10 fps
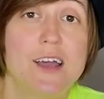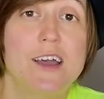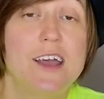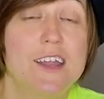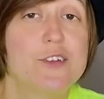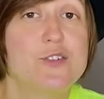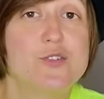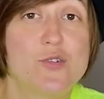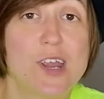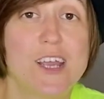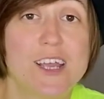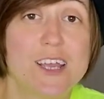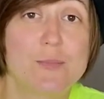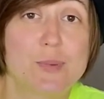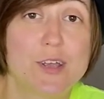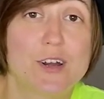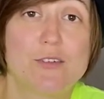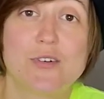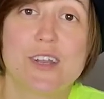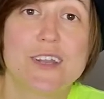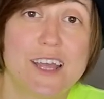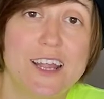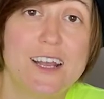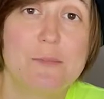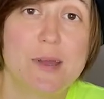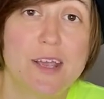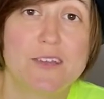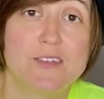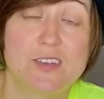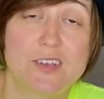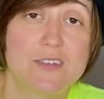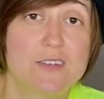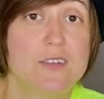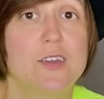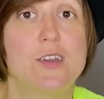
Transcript: and drinking beer on a daily basis